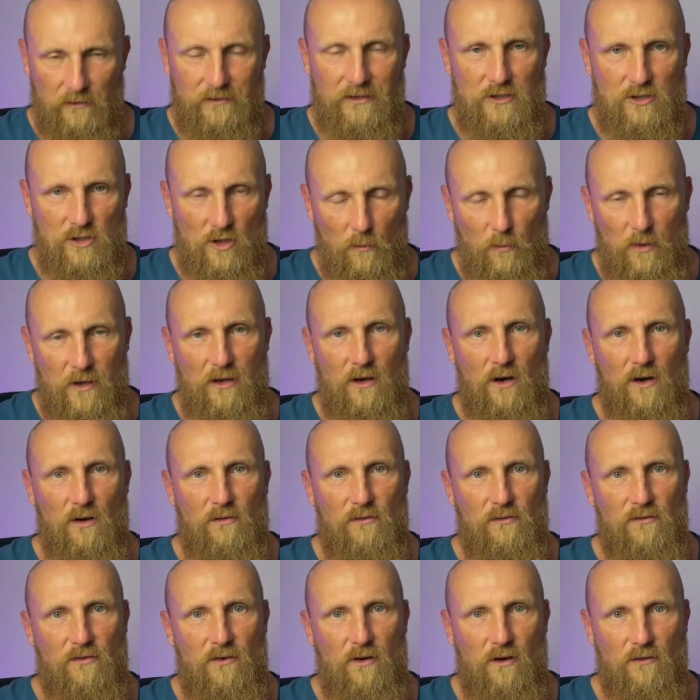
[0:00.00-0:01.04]
the topic
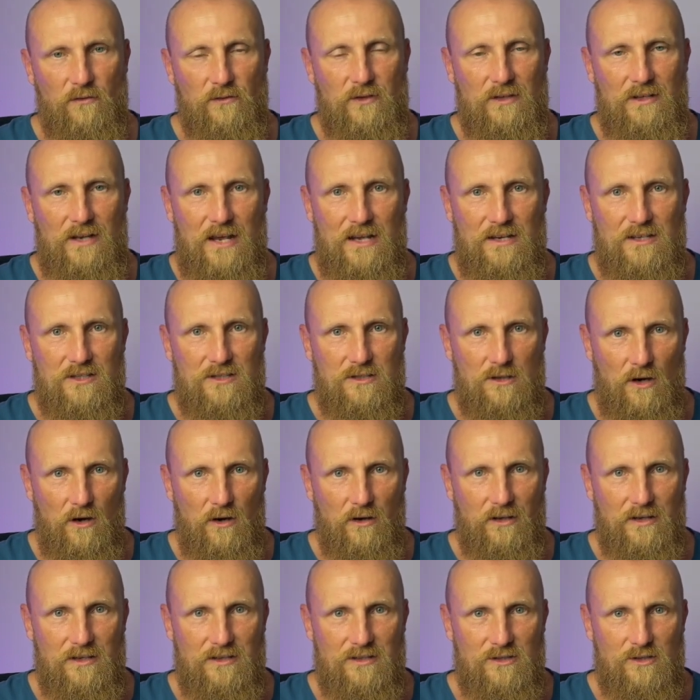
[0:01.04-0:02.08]
of today's
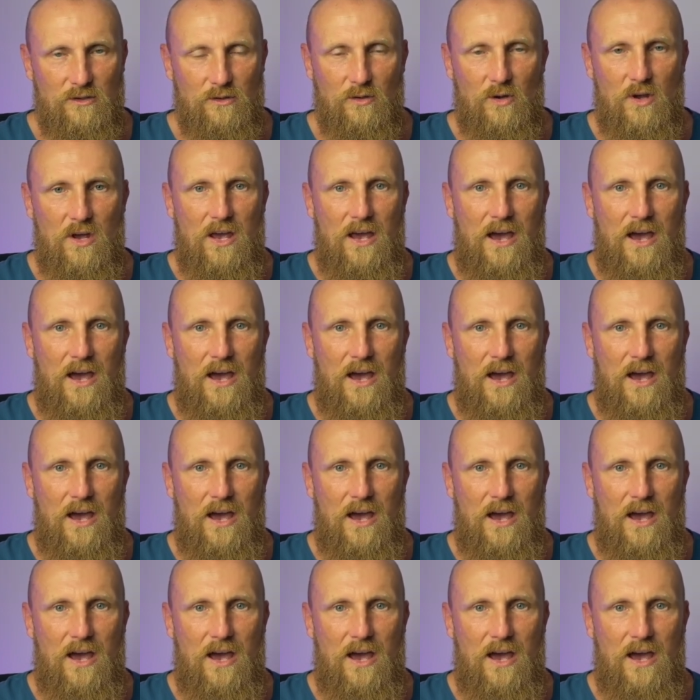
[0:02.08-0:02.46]
talk is to